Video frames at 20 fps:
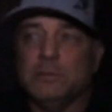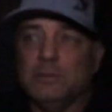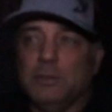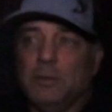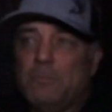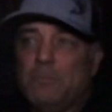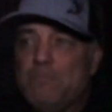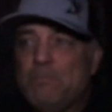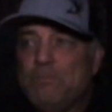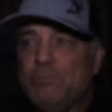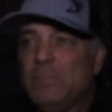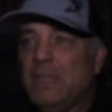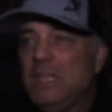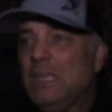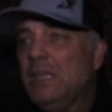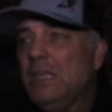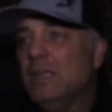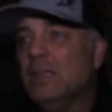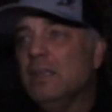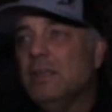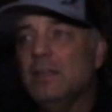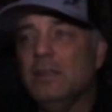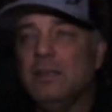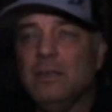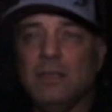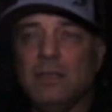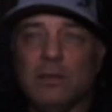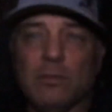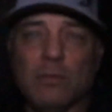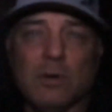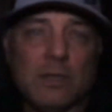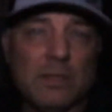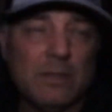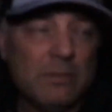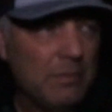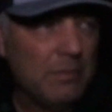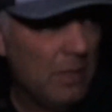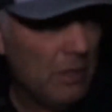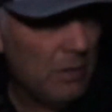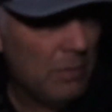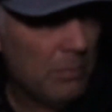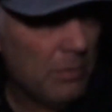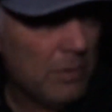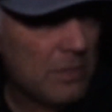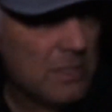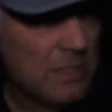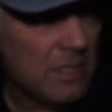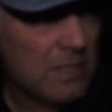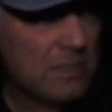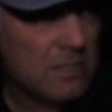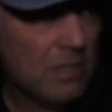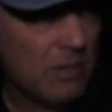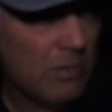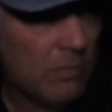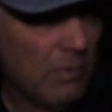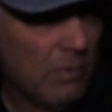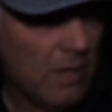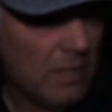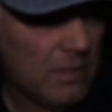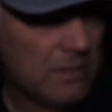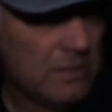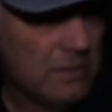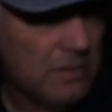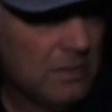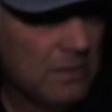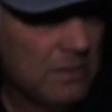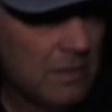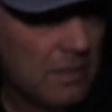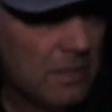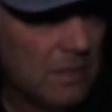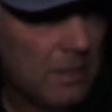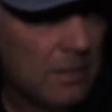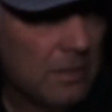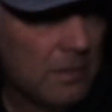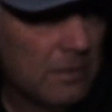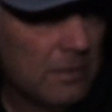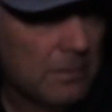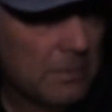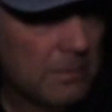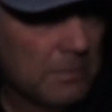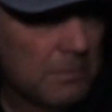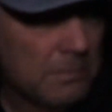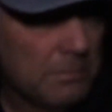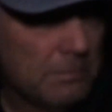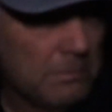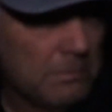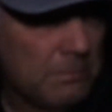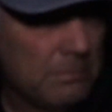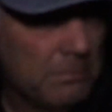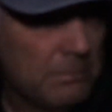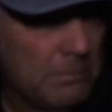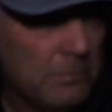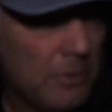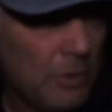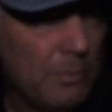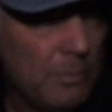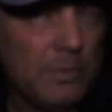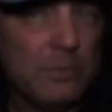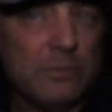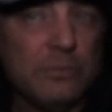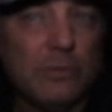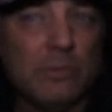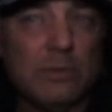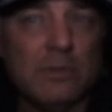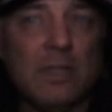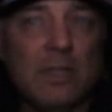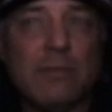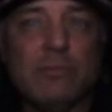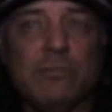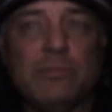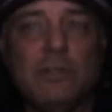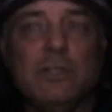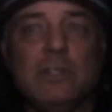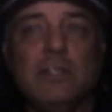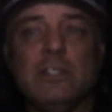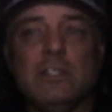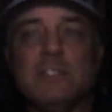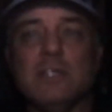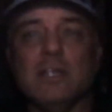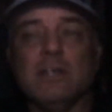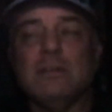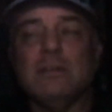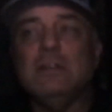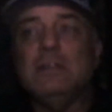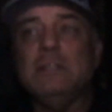So anyway, appreciate y'all watching, and hope you enjoyed that footage. I